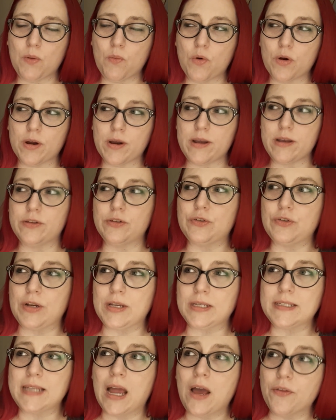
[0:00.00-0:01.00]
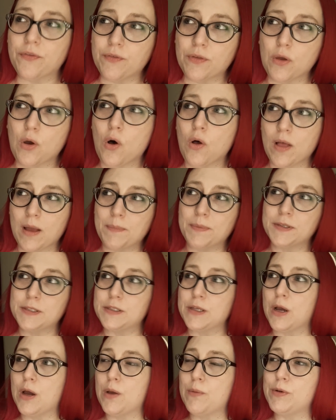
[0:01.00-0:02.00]
worried and stressed out for the whole
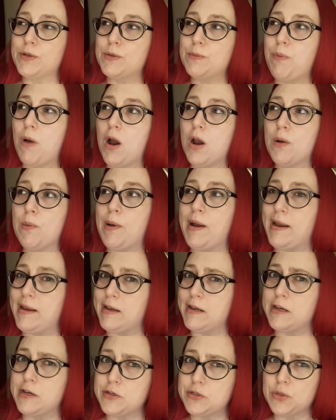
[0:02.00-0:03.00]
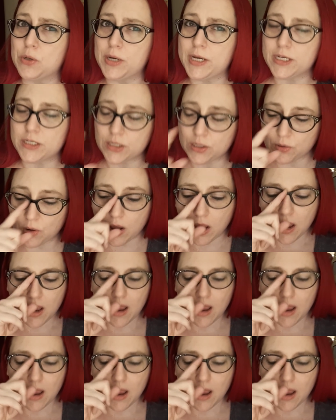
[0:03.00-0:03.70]
episode, which is part of why I didn't enjoy it too.